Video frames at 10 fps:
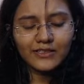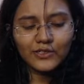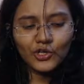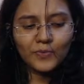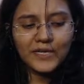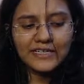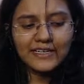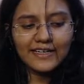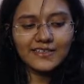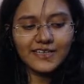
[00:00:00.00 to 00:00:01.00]
Do you mean
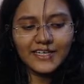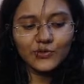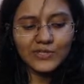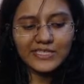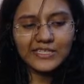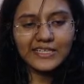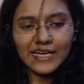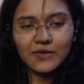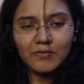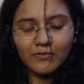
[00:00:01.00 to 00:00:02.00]
like reduce the
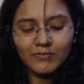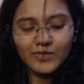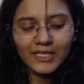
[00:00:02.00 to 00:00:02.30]
time